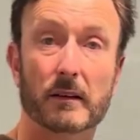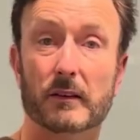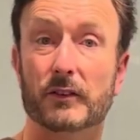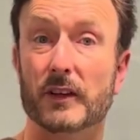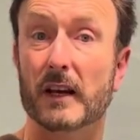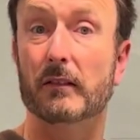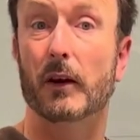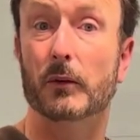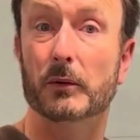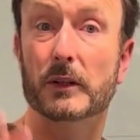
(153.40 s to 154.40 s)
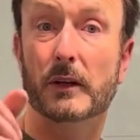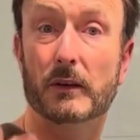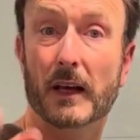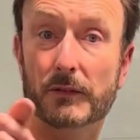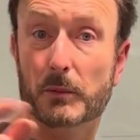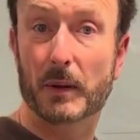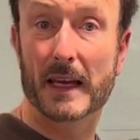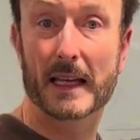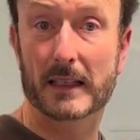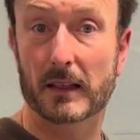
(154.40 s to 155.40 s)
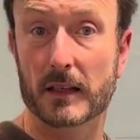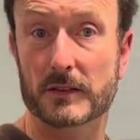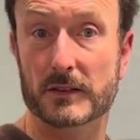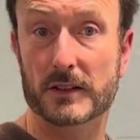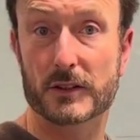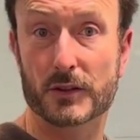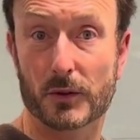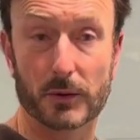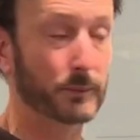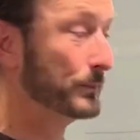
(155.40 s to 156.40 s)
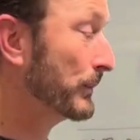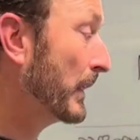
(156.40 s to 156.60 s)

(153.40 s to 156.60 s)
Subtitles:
Zero. You don't have to pay any licenses at all.